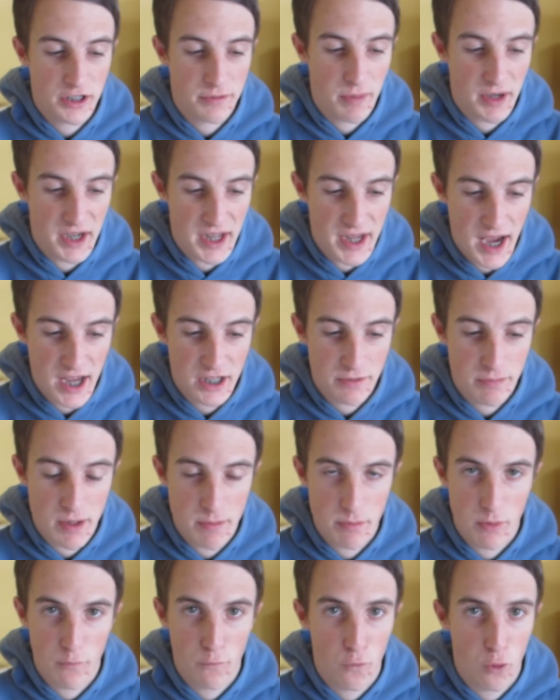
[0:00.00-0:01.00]
But he has
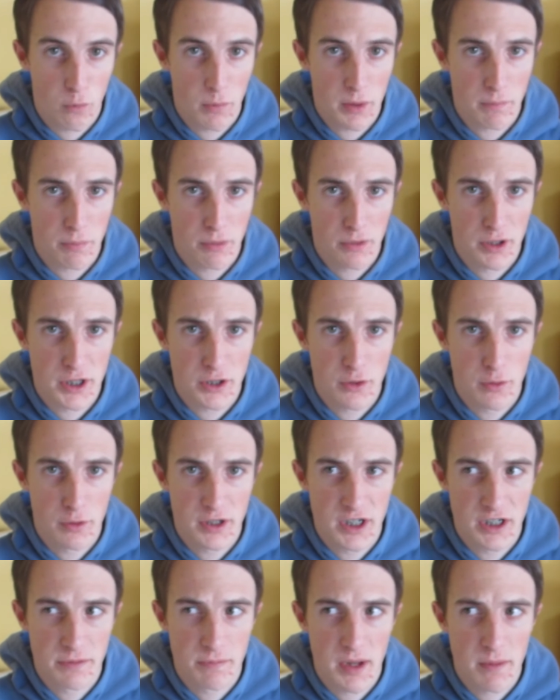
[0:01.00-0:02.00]
been performing pretty good,
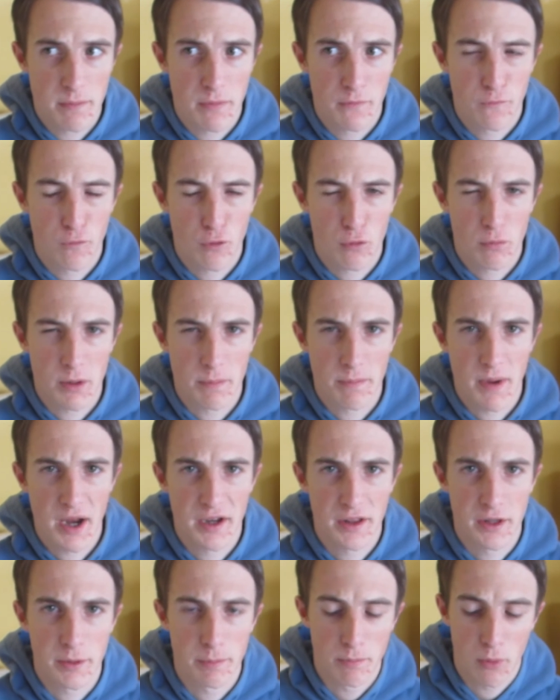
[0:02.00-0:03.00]
and he's been performing
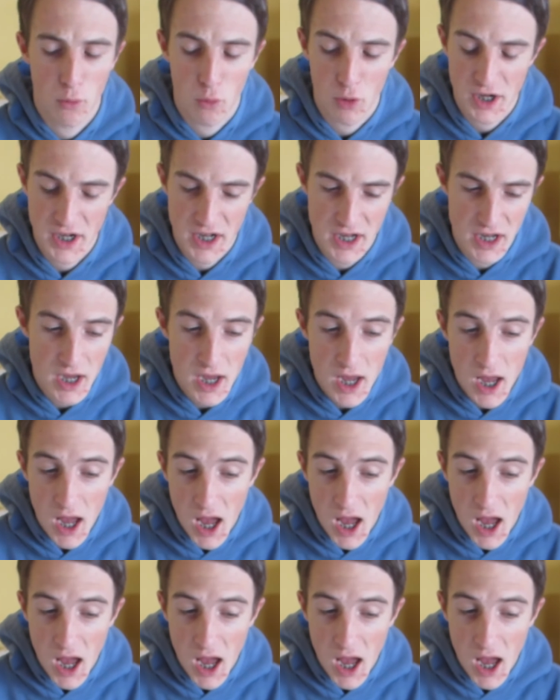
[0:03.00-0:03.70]
better than Boydie.